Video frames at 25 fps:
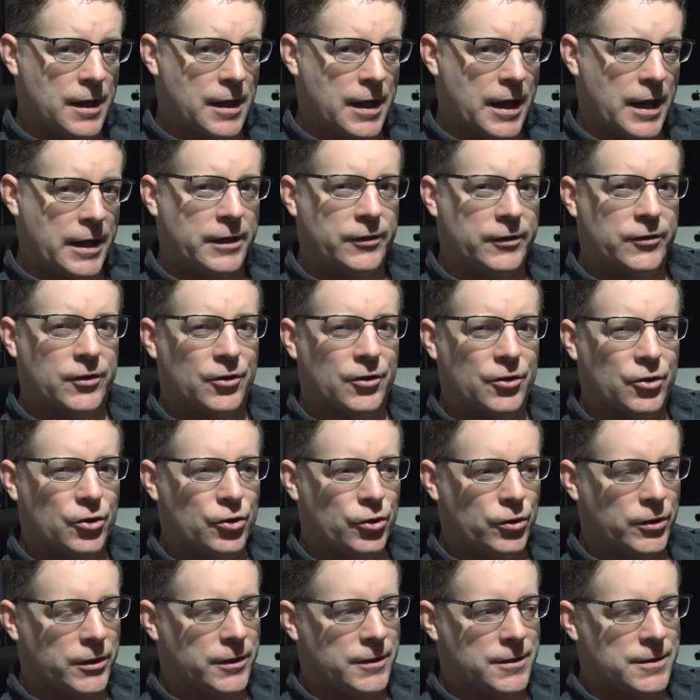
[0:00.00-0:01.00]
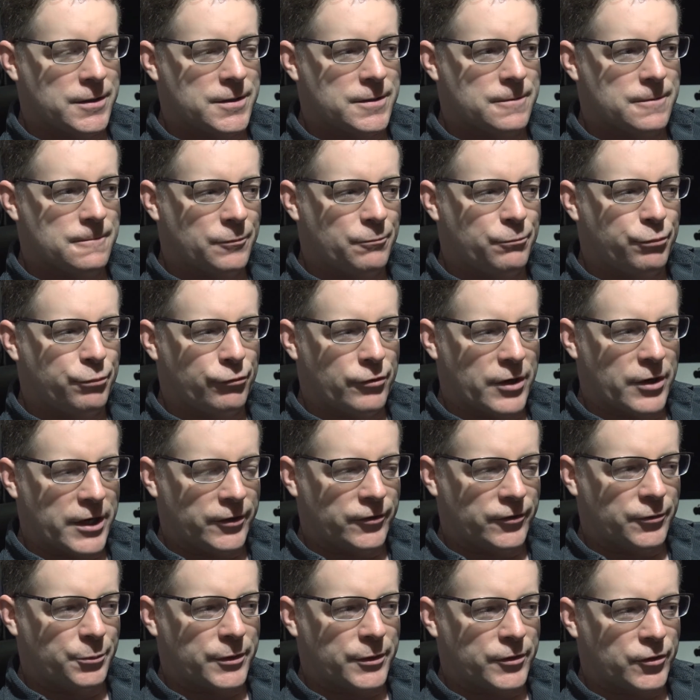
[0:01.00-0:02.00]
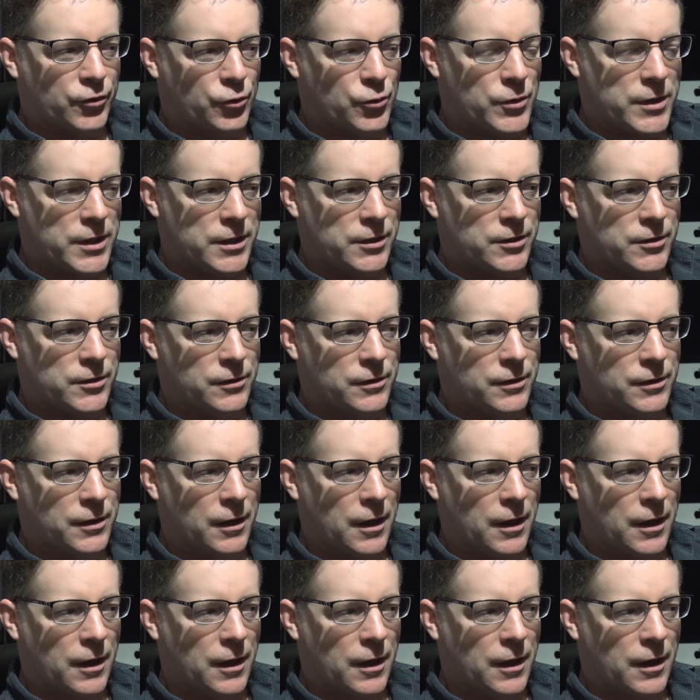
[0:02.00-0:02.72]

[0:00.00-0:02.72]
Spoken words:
And it's a good bridge between